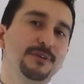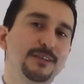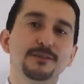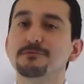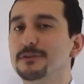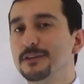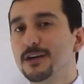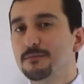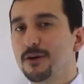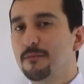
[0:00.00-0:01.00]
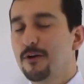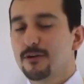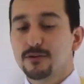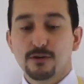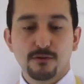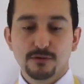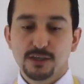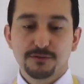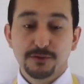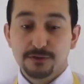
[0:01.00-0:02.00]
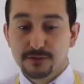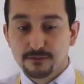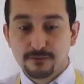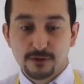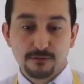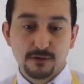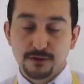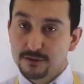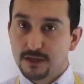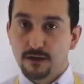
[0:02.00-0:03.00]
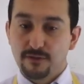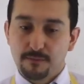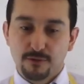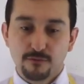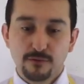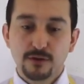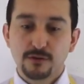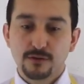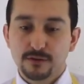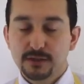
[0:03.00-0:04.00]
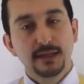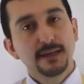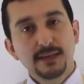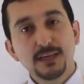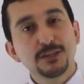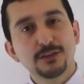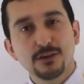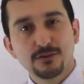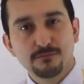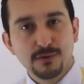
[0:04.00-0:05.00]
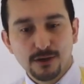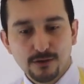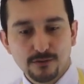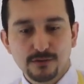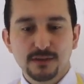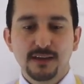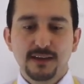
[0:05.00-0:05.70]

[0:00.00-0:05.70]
minutes with an elbow partner or just with yourself and peruse each of those modes,